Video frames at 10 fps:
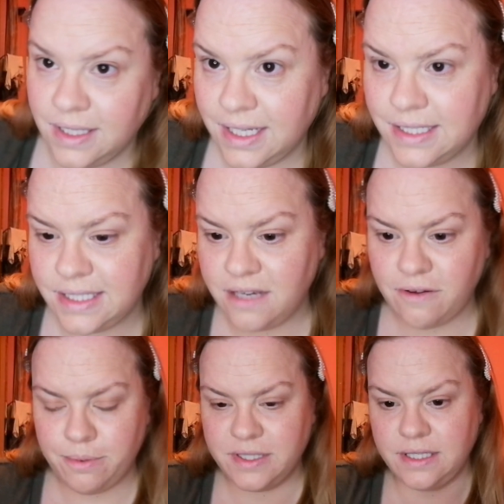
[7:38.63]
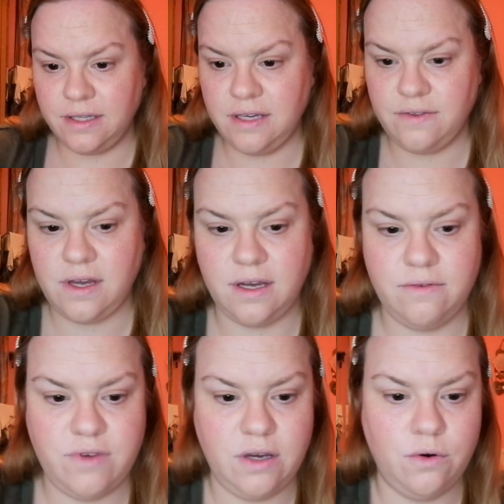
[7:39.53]
You see, if I put it like that...
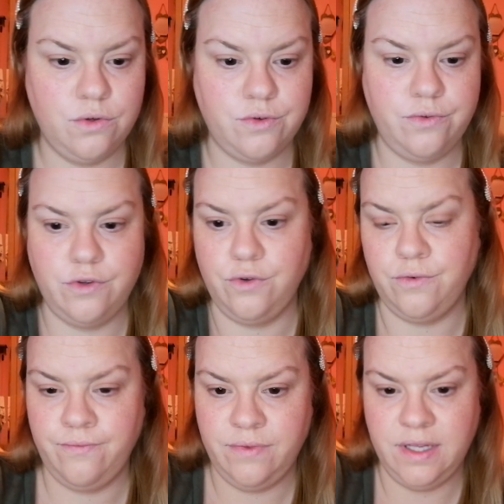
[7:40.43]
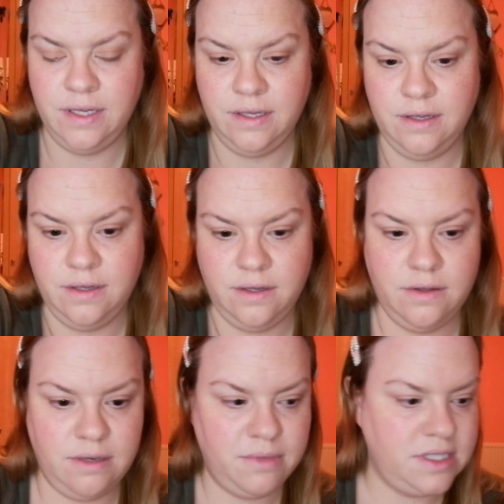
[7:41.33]
Right, hold on now.
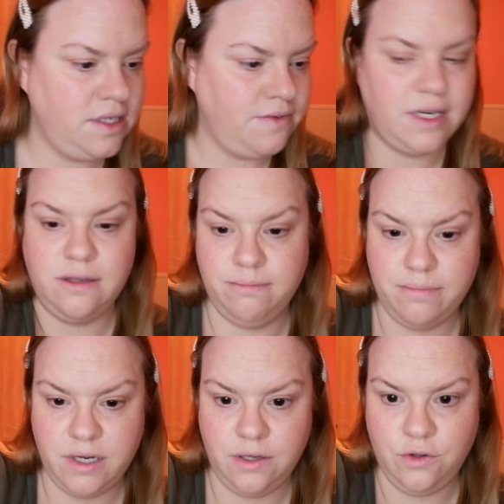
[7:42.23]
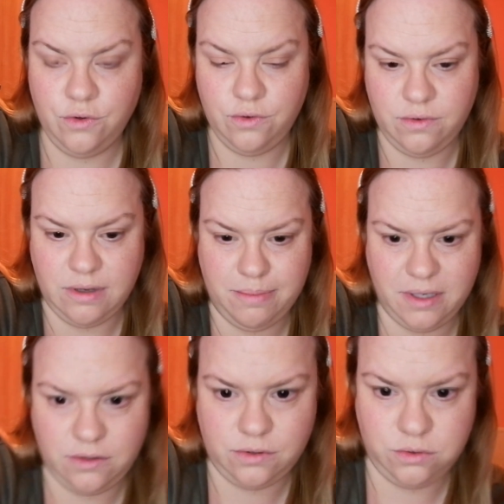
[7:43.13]
Let me see if I can bring you a
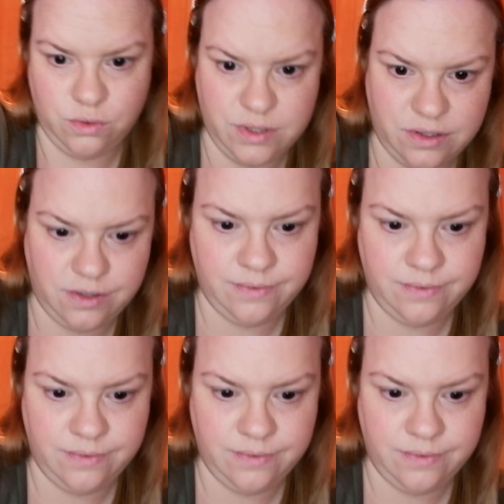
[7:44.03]
bit closer.